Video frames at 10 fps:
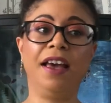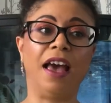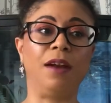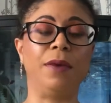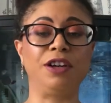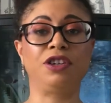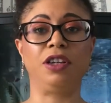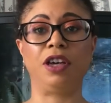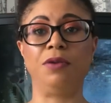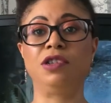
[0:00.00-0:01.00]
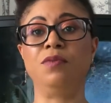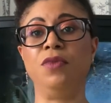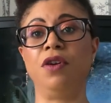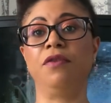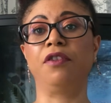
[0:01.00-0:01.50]
And I'm actually going to
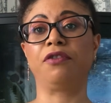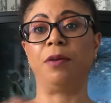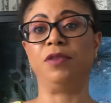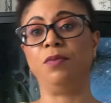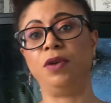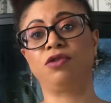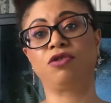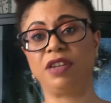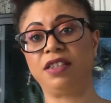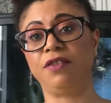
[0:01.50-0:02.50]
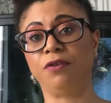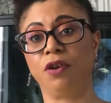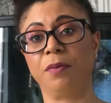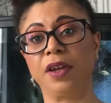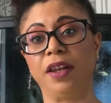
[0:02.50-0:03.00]
move from the most greasy
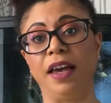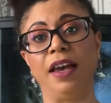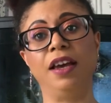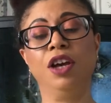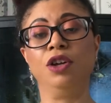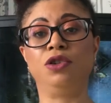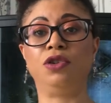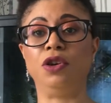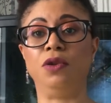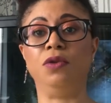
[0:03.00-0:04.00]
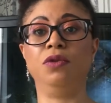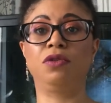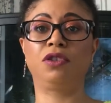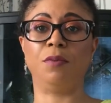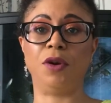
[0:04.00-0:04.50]
formula to
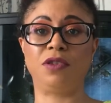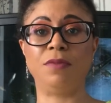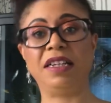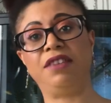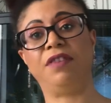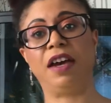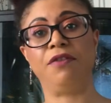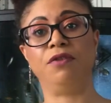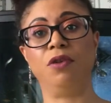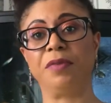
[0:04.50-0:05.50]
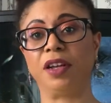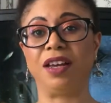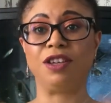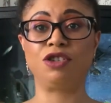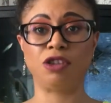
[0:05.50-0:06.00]
the most mattifying
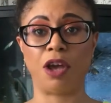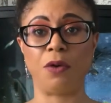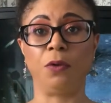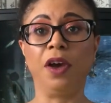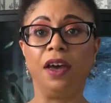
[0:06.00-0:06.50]
formula, so